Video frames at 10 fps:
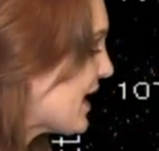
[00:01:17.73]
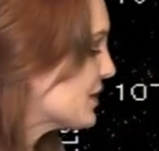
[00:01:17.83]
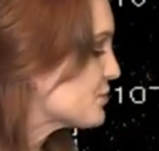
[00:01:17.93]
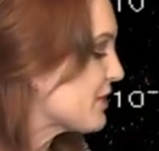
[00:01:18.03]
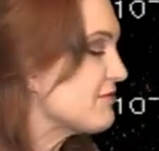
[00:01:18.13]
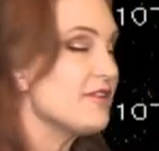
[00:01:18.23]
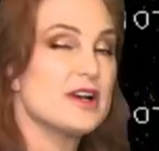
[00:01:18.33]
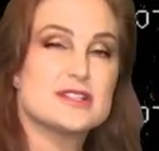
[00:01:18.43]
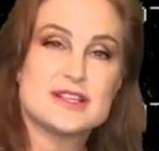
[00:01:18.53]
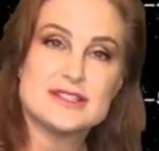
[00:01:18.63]
X-ray
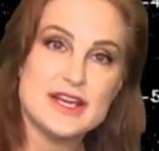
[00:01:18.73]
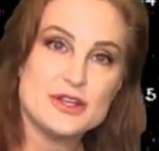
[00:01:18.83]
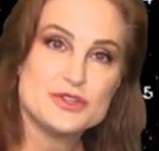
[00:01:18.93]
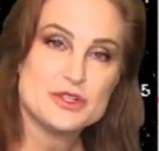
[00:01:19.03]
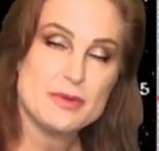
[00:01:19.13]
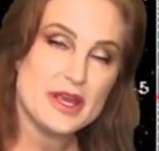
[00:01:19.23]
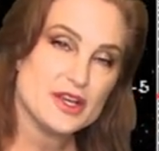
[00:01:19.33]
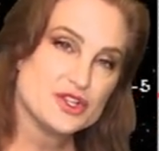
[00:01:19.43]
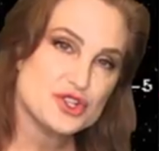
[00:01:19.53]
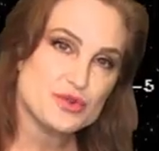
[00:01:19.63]
flux continues to be
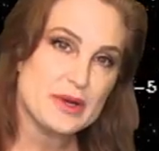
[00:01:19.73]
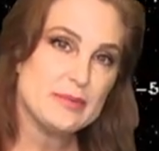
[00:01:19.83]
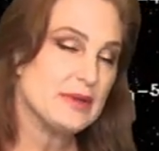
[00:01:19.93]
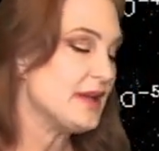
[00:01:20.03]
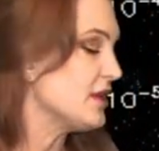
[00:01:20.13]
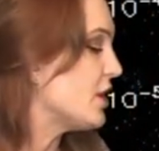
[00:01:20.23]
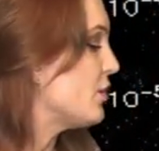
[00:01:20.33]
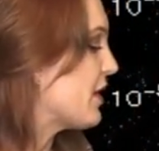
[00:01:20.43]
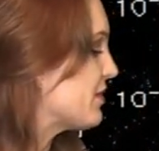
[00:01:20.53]
extremely low,